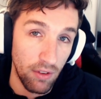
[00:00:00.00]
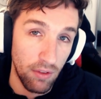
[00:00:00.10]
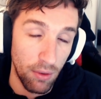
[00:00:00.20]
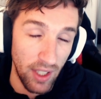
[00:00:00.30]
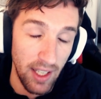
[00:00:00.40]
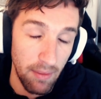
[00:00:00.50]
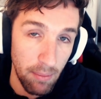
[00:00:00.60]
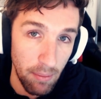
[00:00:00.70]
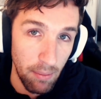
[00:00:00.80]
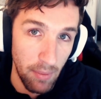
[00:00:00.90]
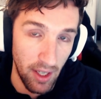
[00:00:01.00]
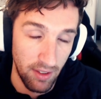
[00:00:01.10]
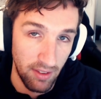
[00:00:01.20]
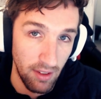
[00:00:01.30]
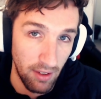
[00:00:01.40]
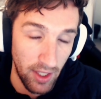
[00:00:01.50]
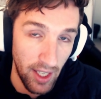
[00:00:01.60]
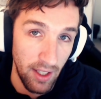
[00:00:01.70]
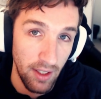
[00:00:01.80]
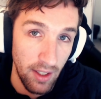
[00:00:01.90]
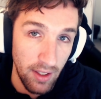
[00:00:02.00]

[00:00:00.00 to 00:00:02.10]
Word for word: to get masters. Okay.